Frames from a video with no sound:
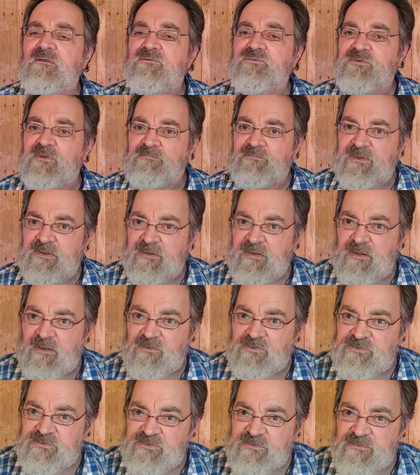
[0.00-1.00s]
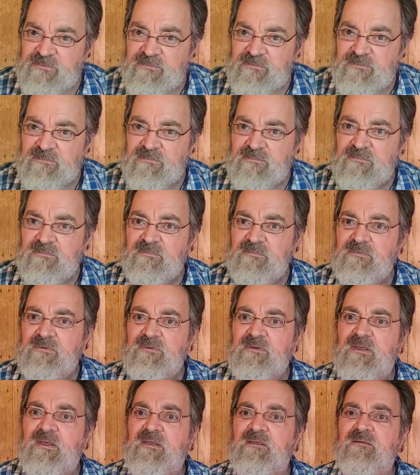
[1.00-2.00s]
something else,
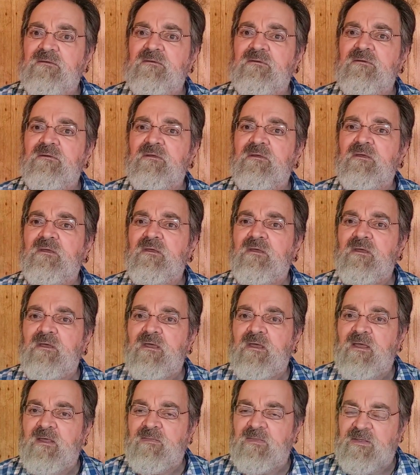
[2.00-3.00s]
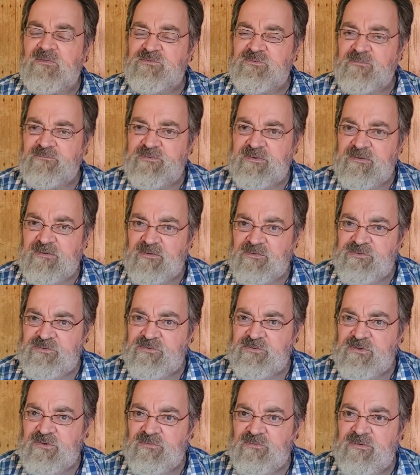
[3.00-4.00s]
okay? And that something
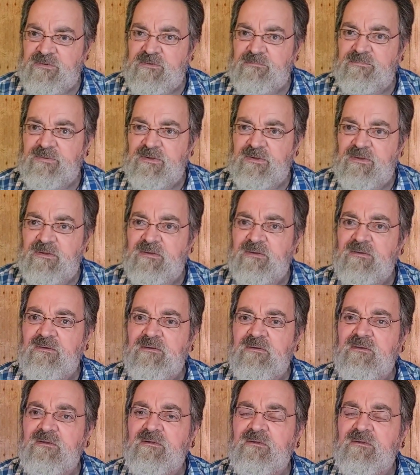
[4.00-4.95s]
else is going to be